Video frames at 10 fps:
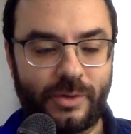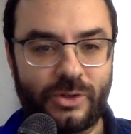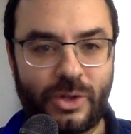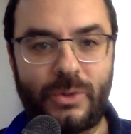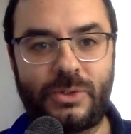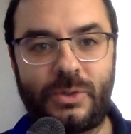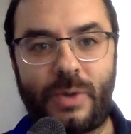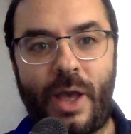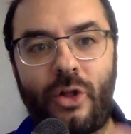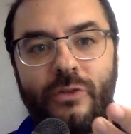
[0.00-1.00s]
chose
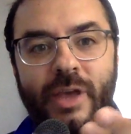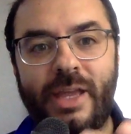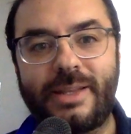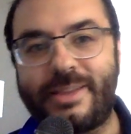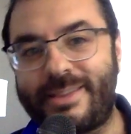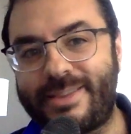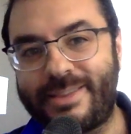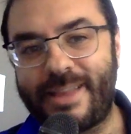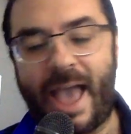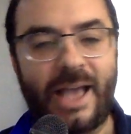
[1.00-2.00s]
to elevate
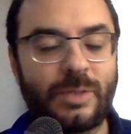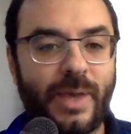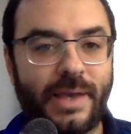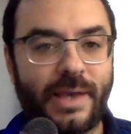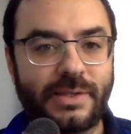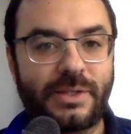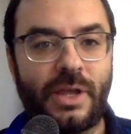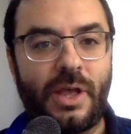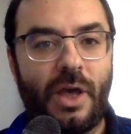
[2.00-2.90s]
aspects